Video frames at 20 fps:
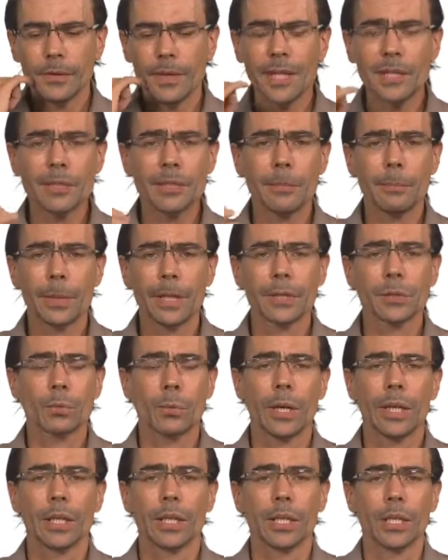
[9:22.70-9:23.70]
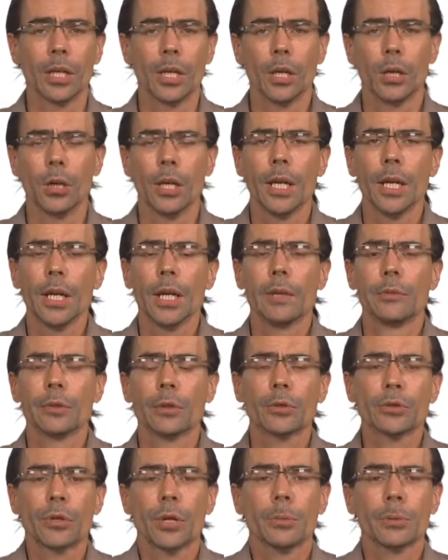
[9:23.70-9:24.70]
that's the best way to go.
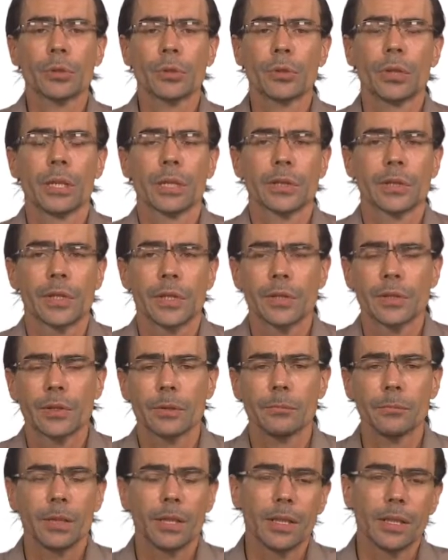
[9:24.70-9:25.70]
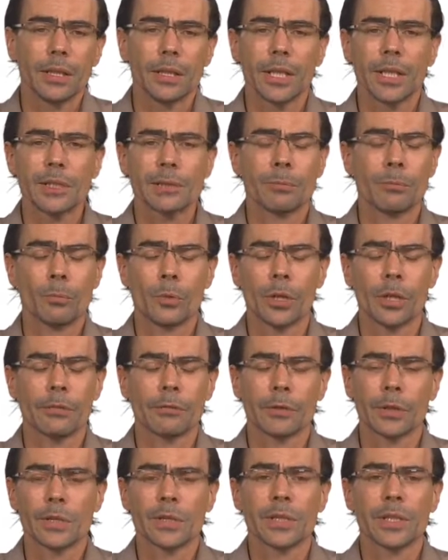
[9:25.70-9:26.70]
If you're troubleshooting a system, that's one of
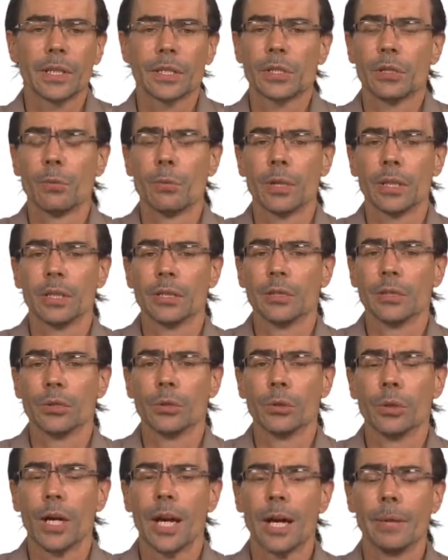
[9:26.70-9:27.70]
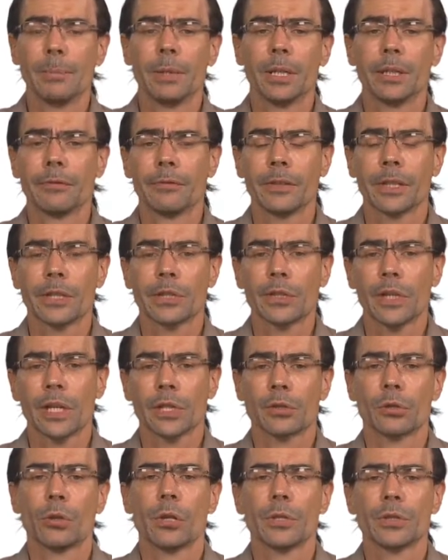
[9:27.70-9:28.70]
the first things you want to do, ipconfig
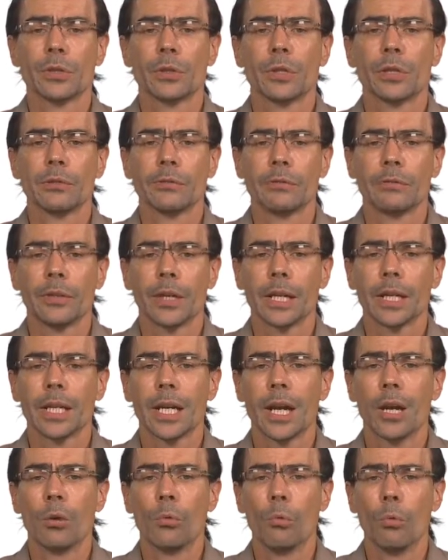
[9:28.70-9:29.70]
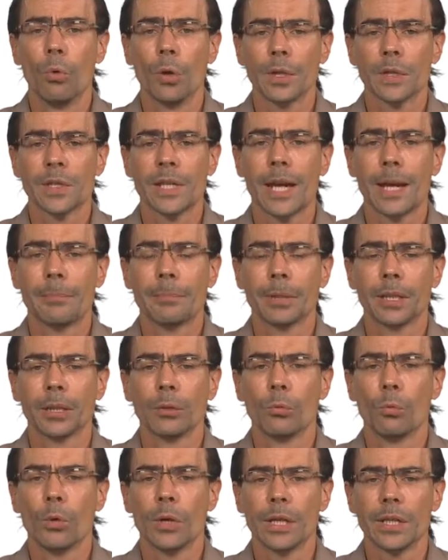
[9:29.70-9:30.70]
/all, so you can find out what's
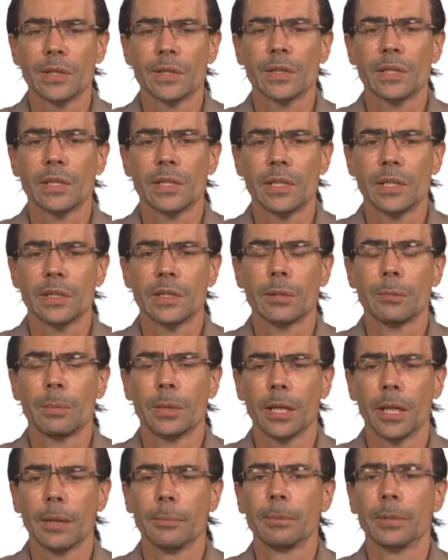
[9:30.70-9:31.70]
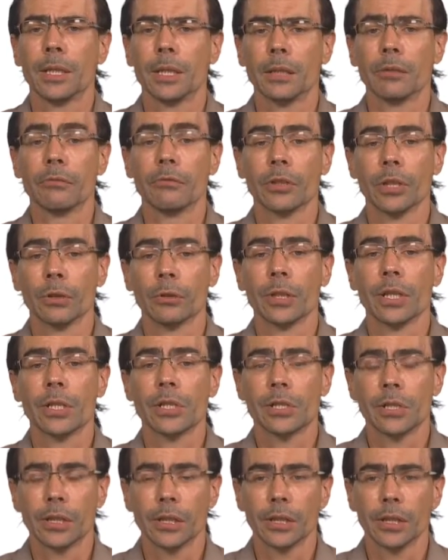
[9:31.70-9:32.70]
happening. What is the TCP/IP
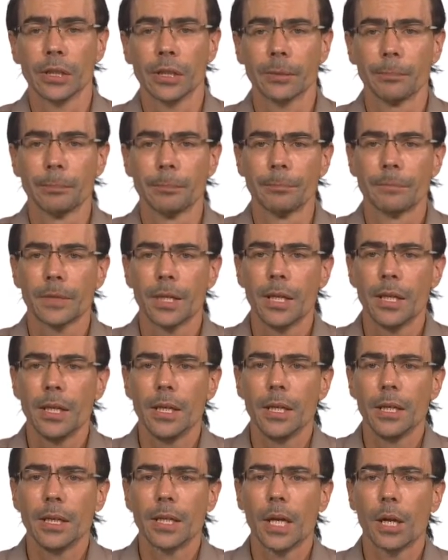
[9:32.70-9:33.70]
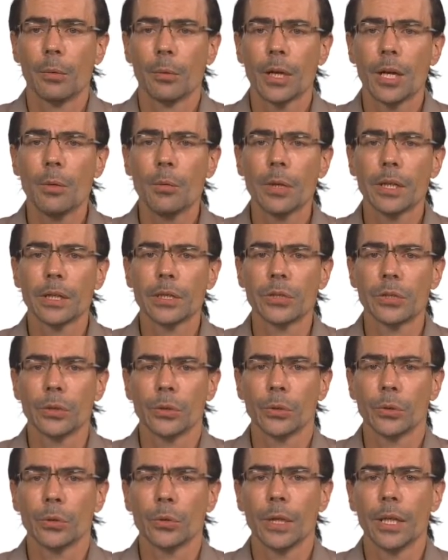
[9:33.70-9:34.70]
configuration here? Now, what I want to
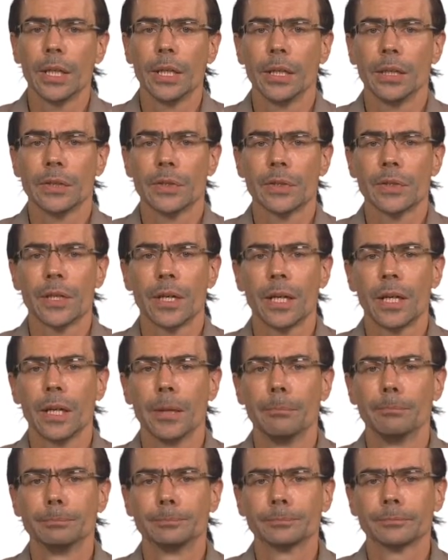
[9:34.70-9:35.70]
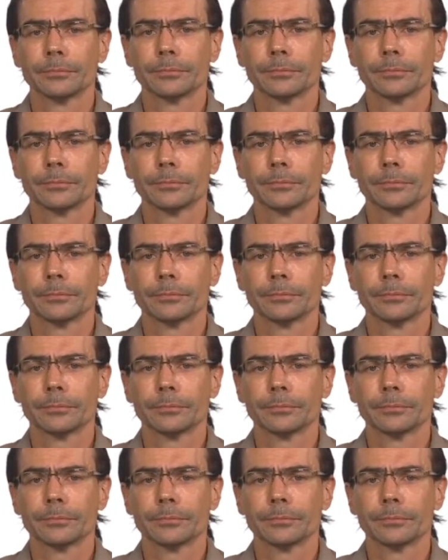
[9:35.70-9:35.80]
do is I